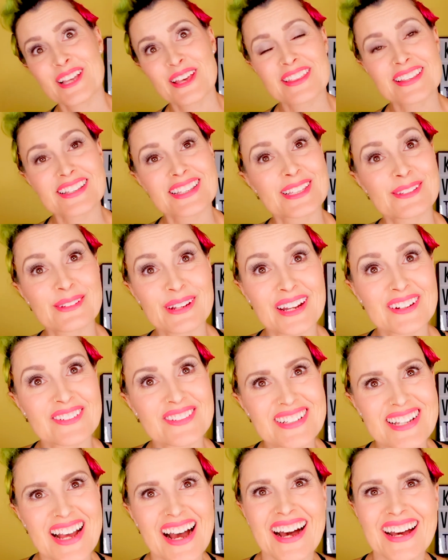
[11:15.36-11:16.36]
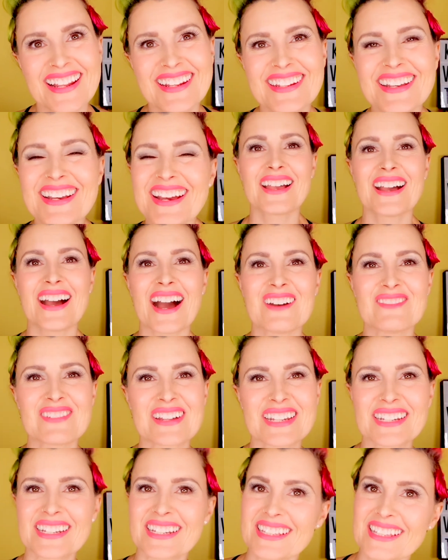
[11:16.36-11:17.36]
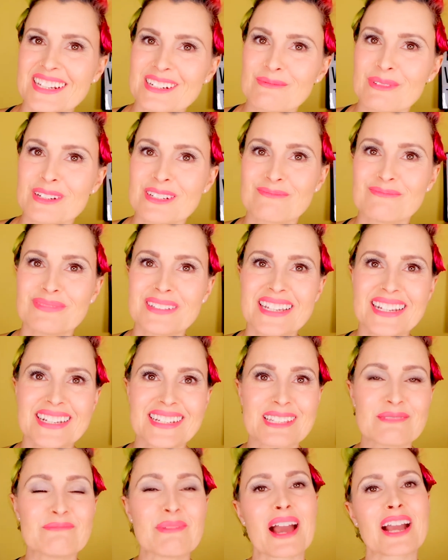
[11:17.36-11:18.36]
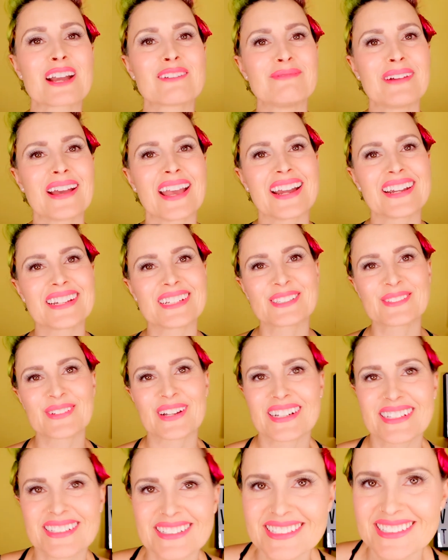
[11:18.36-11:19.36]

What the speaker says: So this is what I've done. I've added a little bit of bling to the back of my hair as well.